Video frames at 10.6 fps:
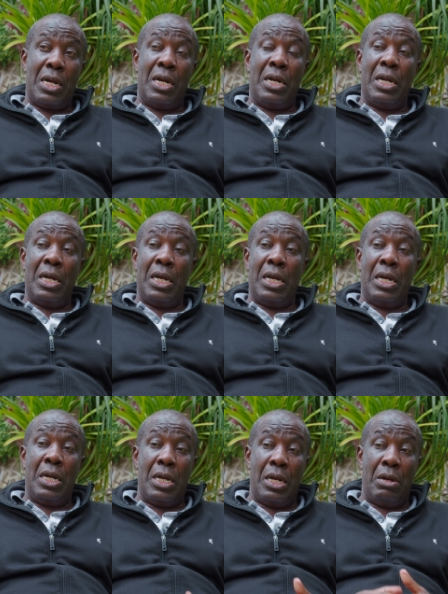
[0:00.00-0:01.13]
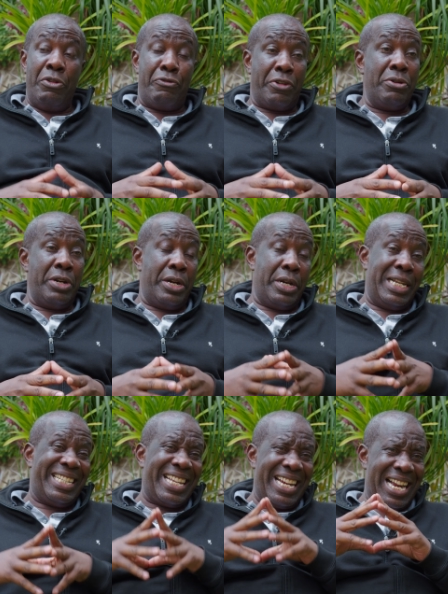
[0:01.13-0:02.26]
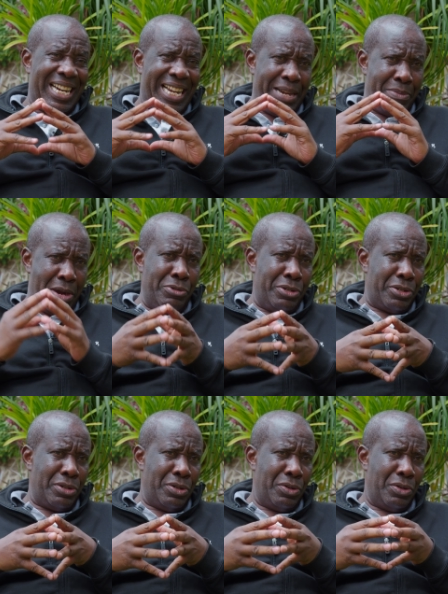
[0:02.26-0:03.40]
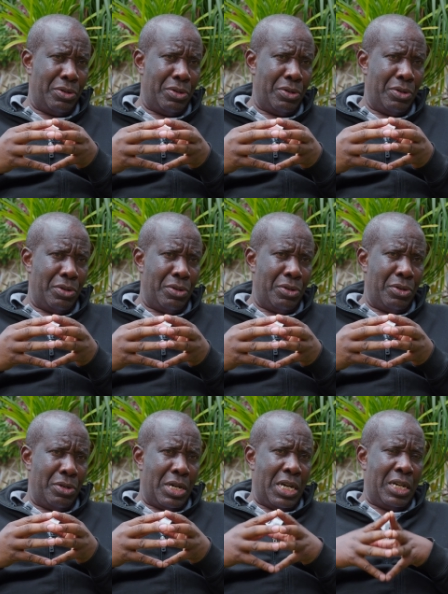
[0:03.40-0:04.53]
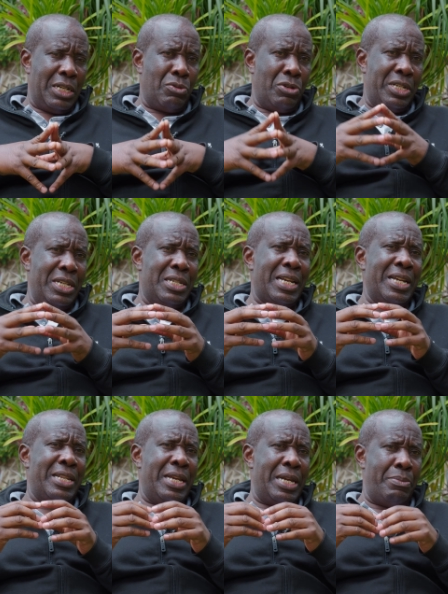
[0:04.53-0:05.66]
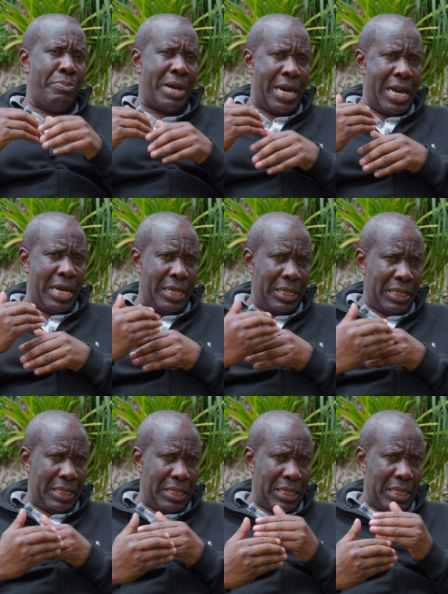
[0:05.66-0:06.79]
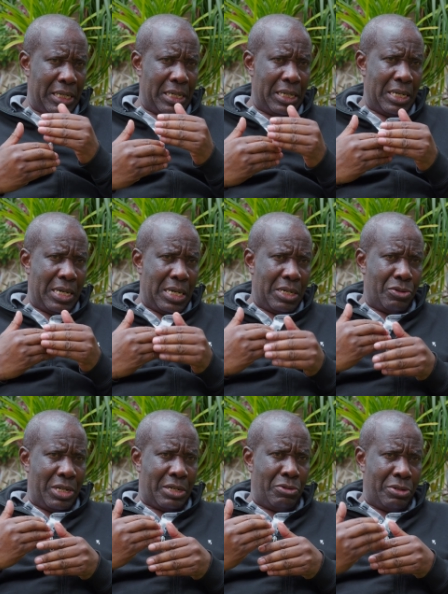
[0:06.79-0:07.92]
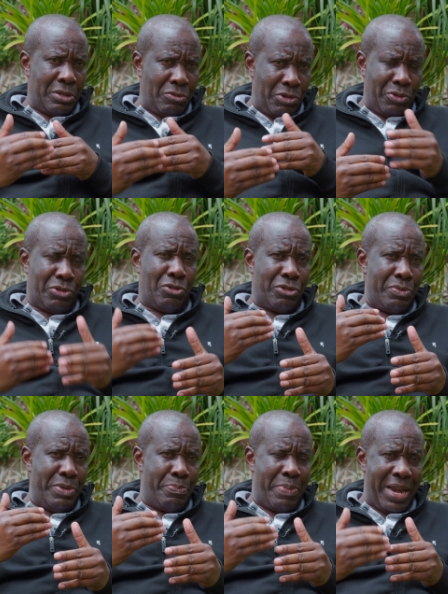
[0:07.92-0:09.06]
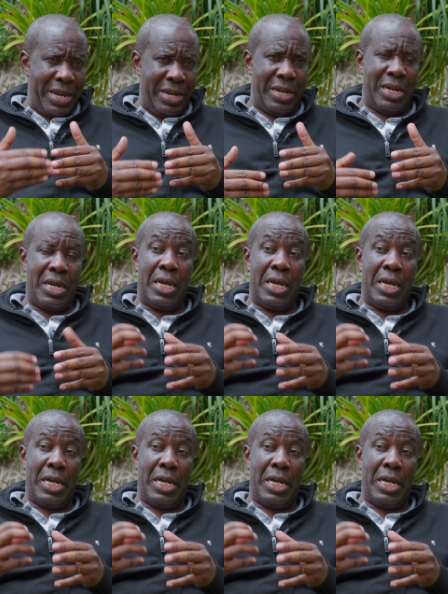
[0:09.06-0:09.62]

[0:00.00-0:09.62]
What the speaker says: And we found the stent had came out, and it was inside the bladder. So that was what was causing me pain, and